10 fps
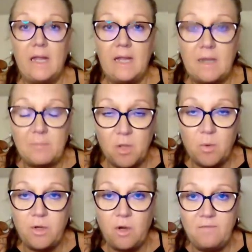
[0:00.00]
And I'm
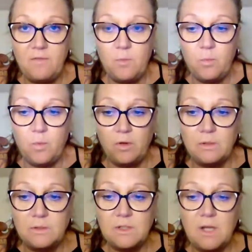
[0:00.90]
going off of the
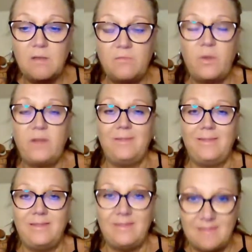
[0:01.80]
words of what
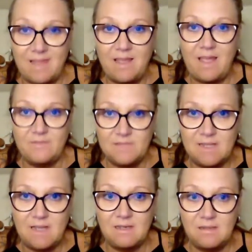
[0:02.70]
they have
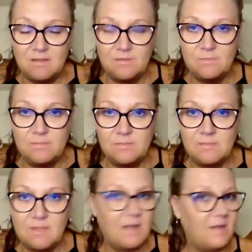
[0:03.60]
said.
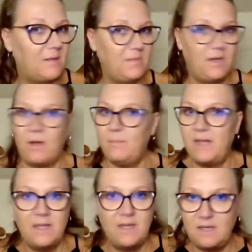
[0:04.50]
I'm not
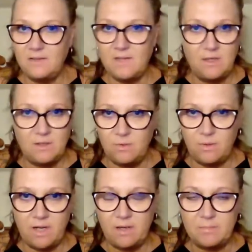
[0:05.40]
making anything new
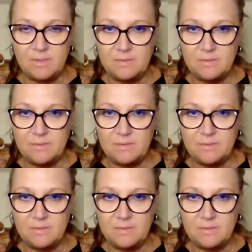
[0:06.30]
up.